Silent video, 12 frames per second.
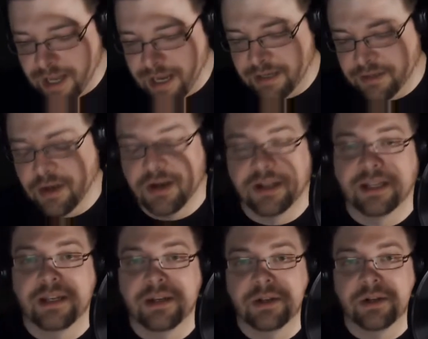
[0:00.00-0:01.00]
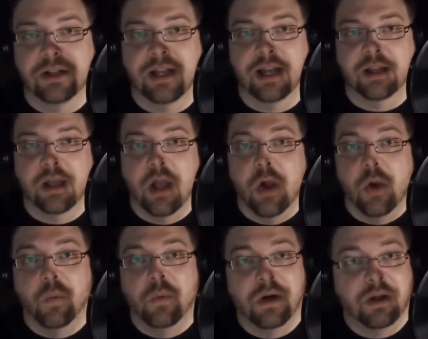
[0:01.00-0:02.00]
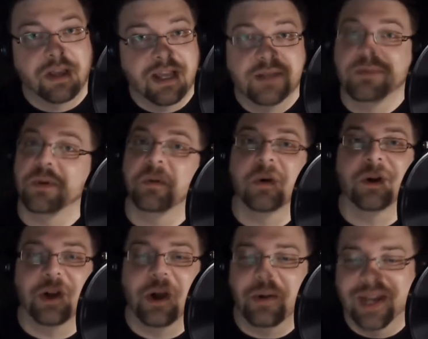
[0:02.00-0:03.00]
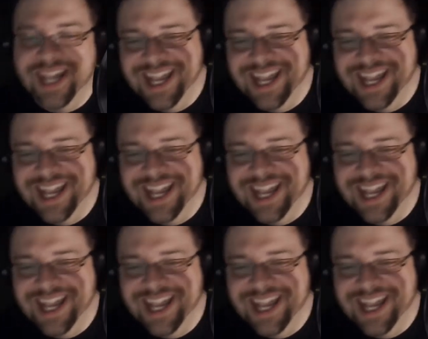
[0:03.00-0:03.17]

And Don and Gilda are like, well, guess where we're going.